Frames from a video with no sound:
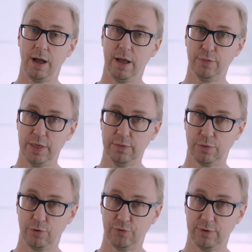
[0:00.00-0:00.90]
I think
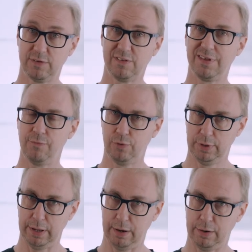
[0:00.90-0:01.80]
there's
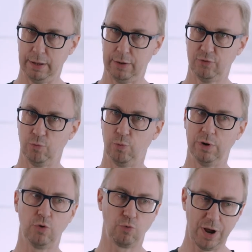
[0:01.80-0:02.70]
several areas
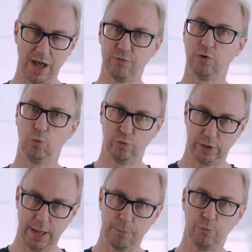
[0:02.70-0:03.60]
where graphs
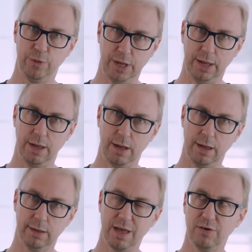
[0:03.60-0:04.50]
overlap with
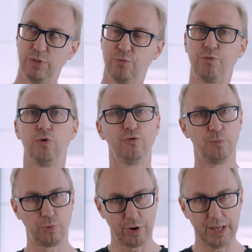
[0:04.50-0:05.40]
AI. Kind of the
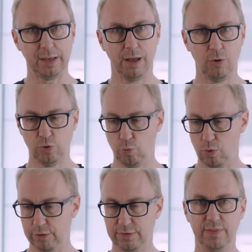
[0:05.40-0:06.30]
first breakout
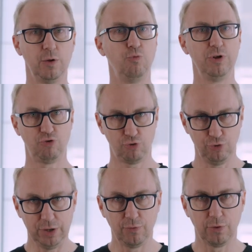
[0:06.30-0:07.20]
was in the
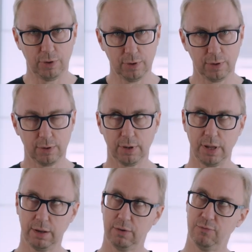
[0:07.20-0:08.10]
retrieval
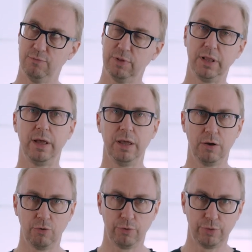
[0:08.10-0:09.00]
kind of
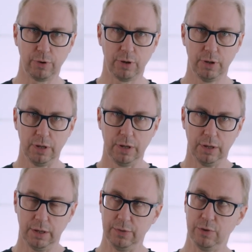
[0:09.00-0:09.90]
layer or
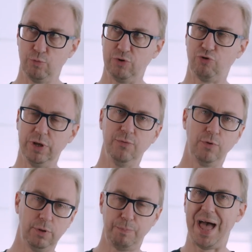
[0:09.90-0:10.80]
in the
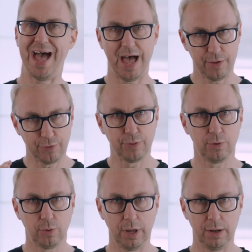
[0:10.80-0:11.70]
retrieval path.
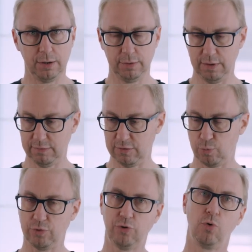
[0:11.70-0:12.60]
And this
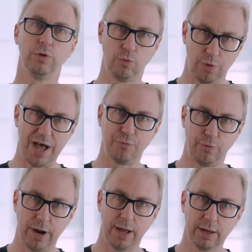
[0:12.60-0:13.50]
is what's called
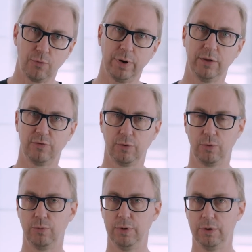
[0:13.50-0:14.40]
graph RAG, right?
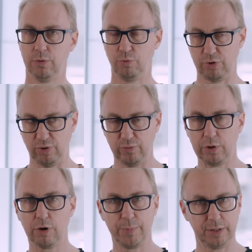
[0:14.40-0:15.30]
So
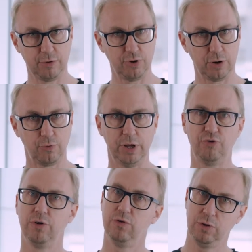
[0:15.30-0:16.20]
retrieval augmented
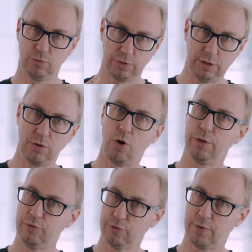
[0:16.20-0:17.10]
generation using
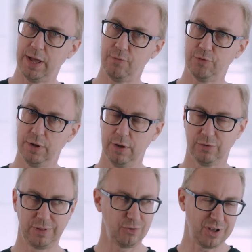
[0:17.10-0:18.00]
knowledge graphs.
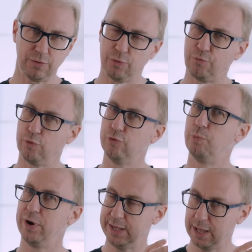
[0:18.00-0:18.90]
So that was kind of the
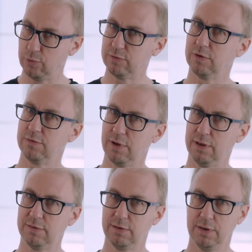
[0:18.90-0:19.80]
first breakout
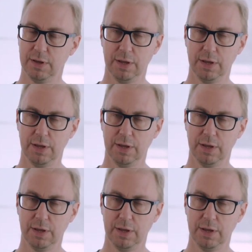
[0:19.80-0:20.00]
success.